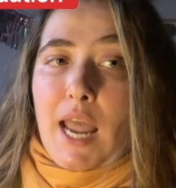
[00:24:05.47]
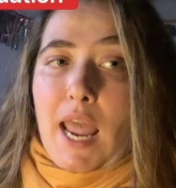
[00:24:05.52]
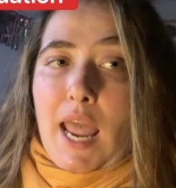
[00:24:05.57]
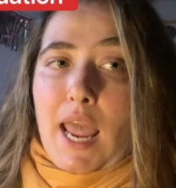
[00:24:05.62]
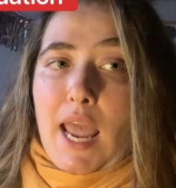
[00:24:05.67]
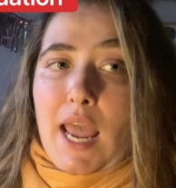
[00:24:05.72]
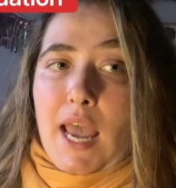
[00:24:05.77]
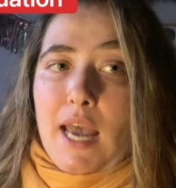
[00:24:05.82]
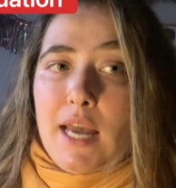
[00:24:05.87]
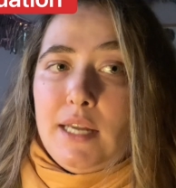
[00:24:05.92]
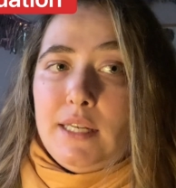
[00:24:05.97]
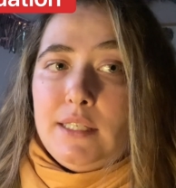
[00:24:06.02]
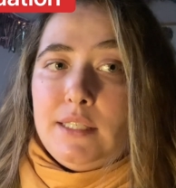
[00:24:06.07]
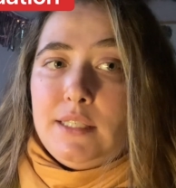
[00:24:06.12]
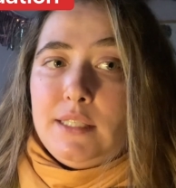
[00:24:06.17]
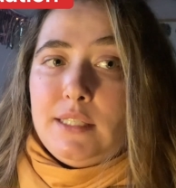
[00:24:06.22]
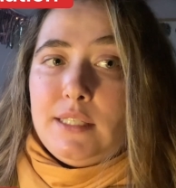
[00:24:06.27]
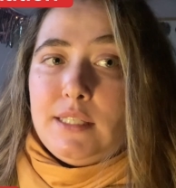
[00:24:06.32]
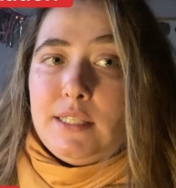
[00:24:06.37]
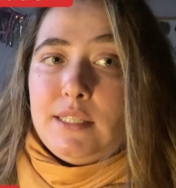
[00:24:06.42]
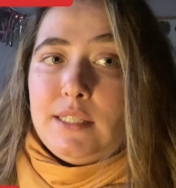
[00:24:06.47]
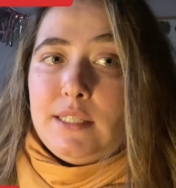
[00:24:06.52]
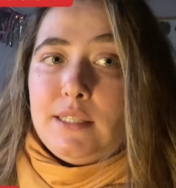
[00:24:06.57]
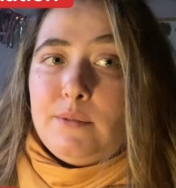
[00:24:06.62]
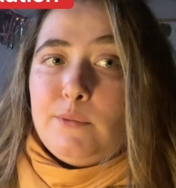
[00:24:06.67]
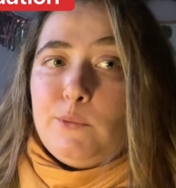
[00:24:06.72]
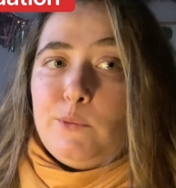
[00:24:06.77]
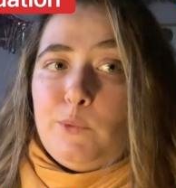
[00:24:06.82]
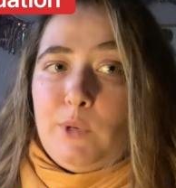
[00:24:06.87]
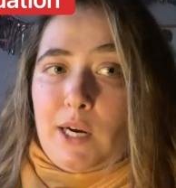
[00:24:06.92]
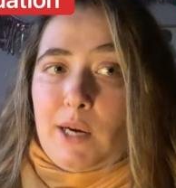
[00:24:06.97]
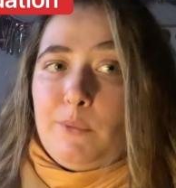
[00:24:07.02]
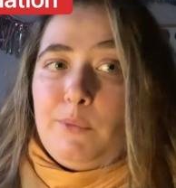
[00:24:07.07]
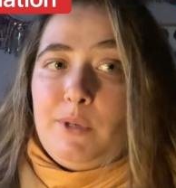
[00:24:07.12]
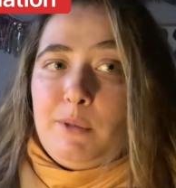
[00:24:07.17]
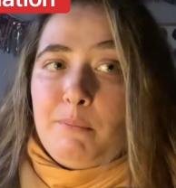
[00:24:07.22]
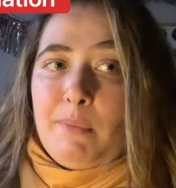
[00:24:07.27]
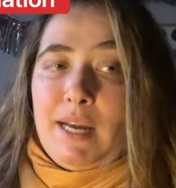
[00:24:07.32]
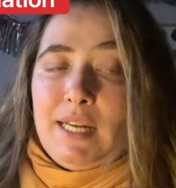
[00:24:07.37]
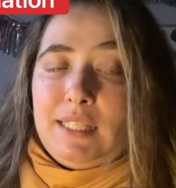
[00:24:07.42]
and where
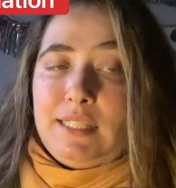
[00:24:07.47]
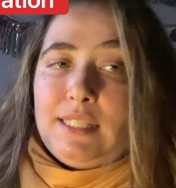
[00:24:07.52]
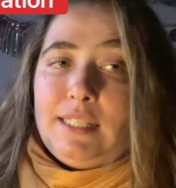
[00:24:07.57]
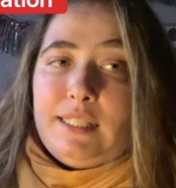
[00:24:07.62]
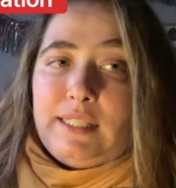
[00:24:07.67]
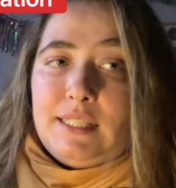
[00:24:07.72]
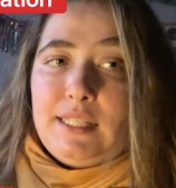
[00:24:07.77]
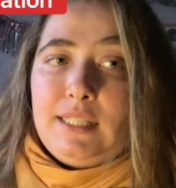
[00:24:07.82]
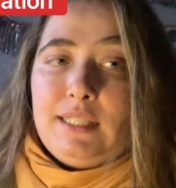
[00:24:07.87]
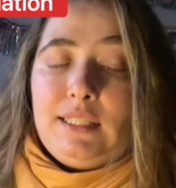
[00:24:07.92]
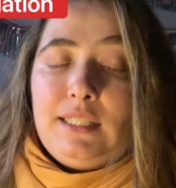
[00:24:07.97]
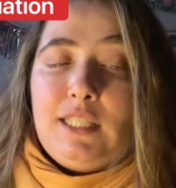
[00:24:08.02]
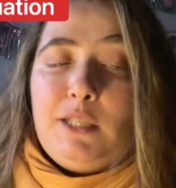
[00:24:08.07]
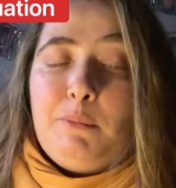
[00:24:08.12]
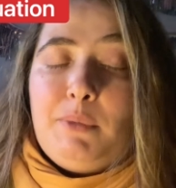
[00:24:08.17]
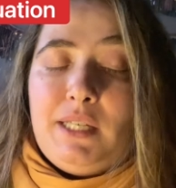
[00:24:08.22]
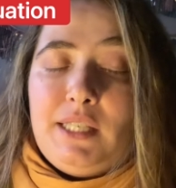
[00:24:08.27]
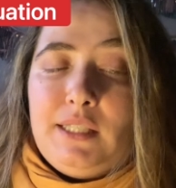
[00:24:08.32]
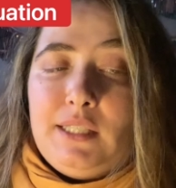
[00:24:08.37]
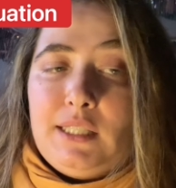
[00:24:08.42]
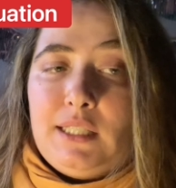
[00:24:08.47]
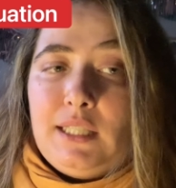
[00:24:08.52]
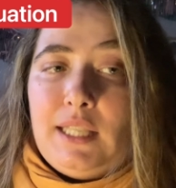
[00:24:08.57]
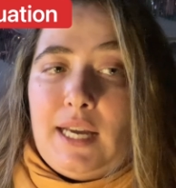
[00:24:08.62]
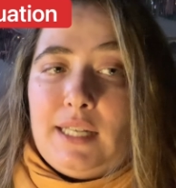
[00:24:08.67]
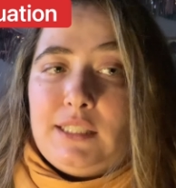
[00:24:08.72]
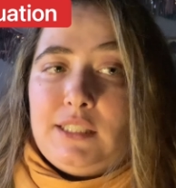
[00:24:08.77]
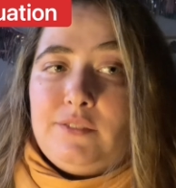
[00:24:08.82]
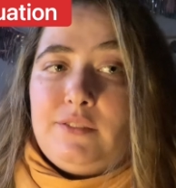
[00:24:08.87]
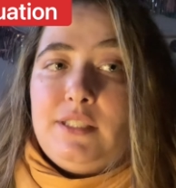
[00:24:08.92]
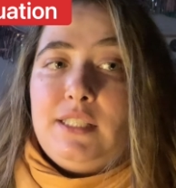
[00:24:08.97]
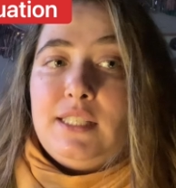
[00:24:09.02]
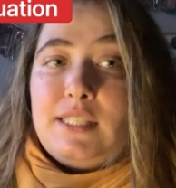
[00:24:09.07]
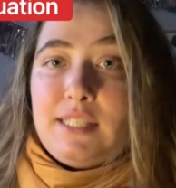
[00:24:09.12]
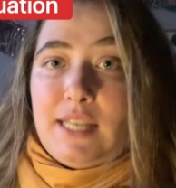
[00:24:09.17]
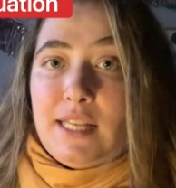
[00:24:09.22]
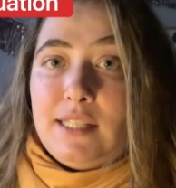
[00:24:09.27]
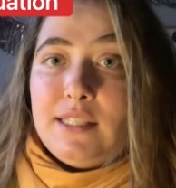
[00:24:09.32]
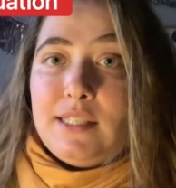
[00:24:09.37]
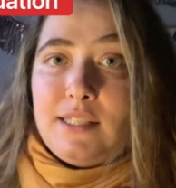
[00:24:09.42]
we might see that a little bit in the collective, in the
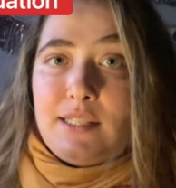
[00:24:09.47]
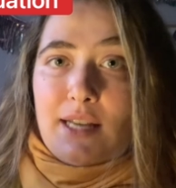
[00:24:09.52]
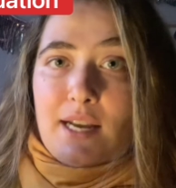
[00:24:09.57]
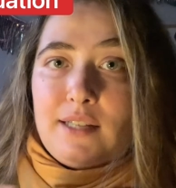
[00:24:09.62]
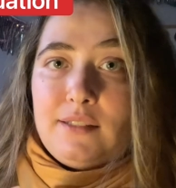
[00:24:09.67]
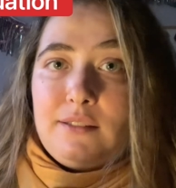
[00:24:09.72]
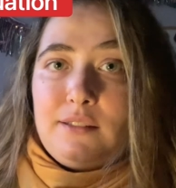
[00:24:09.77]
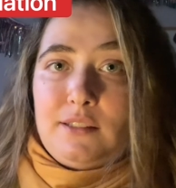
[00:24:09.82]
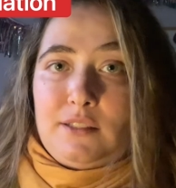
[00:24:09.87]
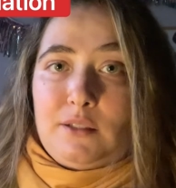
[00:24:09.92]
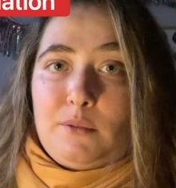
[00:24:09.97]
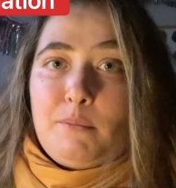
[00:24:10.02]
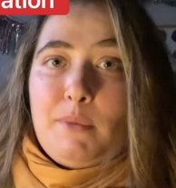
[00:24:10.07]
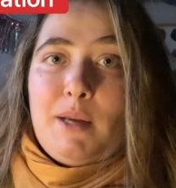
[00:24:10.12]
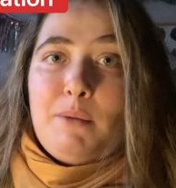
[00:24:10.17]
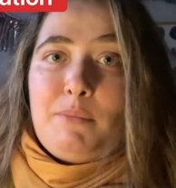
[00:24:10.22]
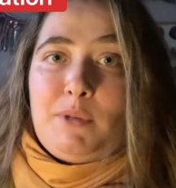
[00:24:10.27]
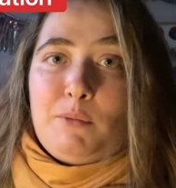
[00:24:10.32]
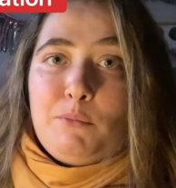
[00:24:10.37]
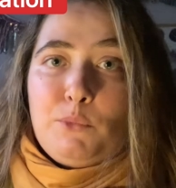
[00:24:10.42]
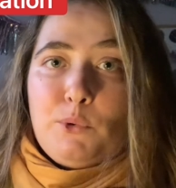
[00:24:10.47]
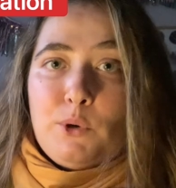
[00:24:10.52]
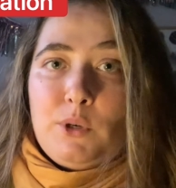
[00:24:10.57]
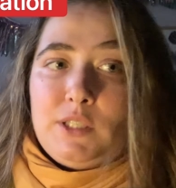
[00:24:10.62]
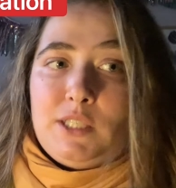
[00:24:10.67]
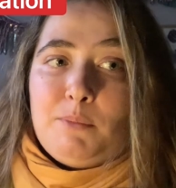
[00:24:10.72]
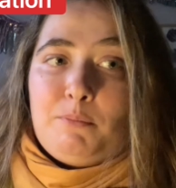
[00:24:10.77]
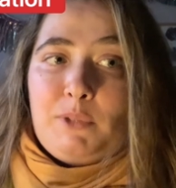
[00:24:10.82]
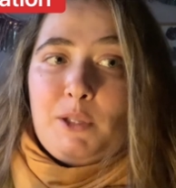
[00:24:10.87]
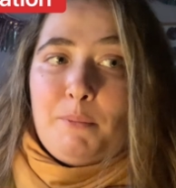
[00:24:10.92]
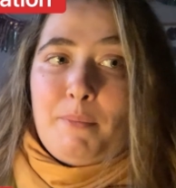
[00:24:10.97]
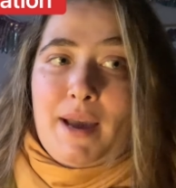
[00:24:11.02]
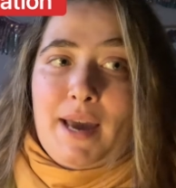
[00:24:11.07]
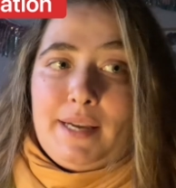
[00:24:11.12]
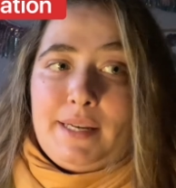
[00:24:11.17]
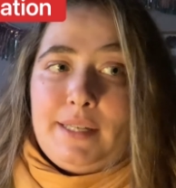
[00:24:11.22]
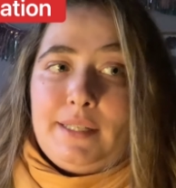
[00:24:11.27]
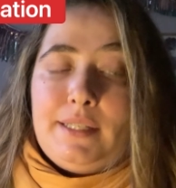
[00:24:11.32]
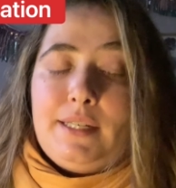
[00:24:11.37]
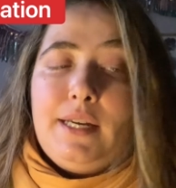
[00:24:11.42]
sense that there might be more
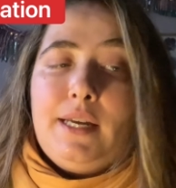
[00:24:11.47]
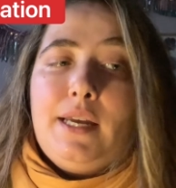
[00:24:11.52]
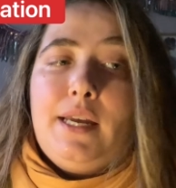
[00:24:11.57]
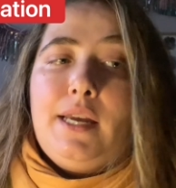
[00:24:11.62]
diplomatic